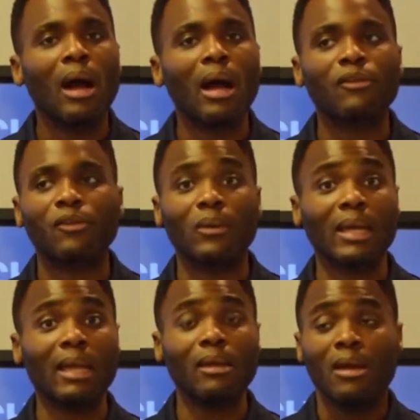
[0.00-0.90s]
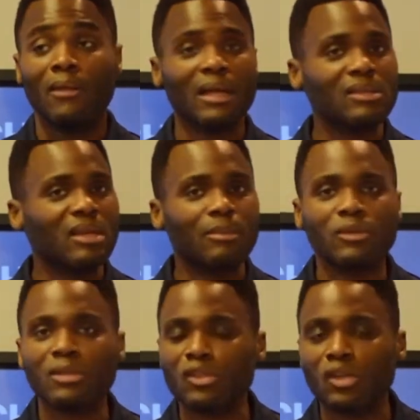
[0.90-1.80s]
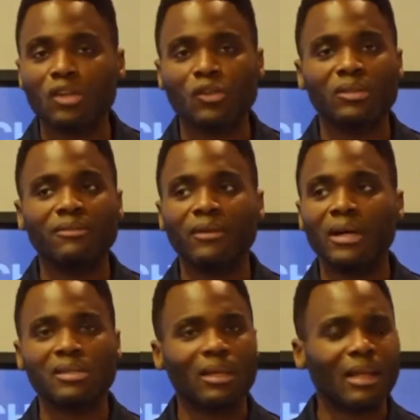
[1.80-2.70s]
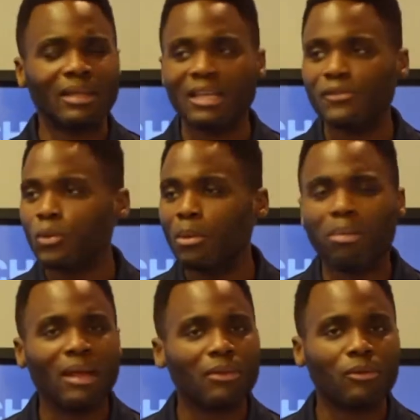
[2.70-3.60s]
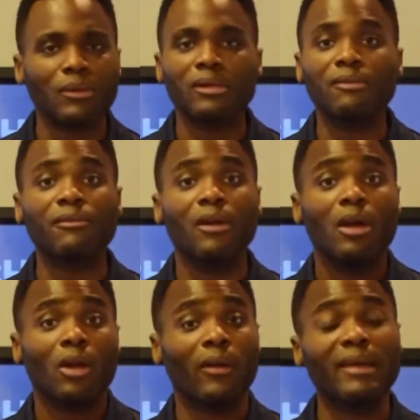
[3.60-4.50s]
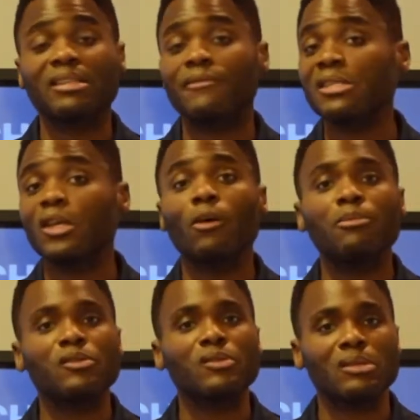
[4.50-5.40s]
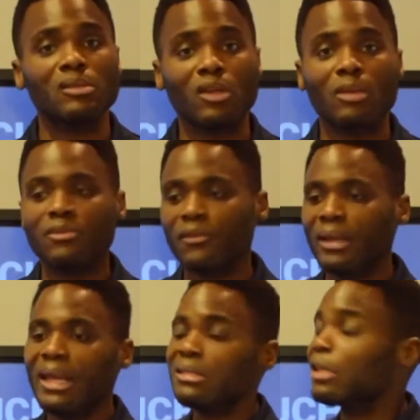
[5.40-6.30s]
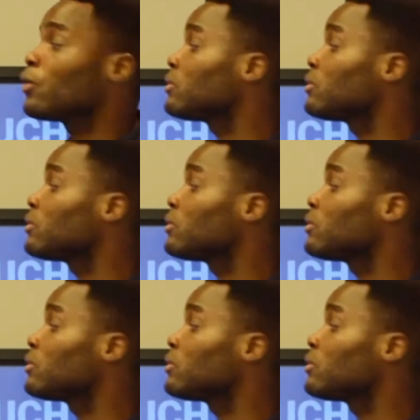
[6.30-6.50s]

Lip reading: So again, that's able to charge your device, and that gives you a plethora of connectivity options in terms of connecting your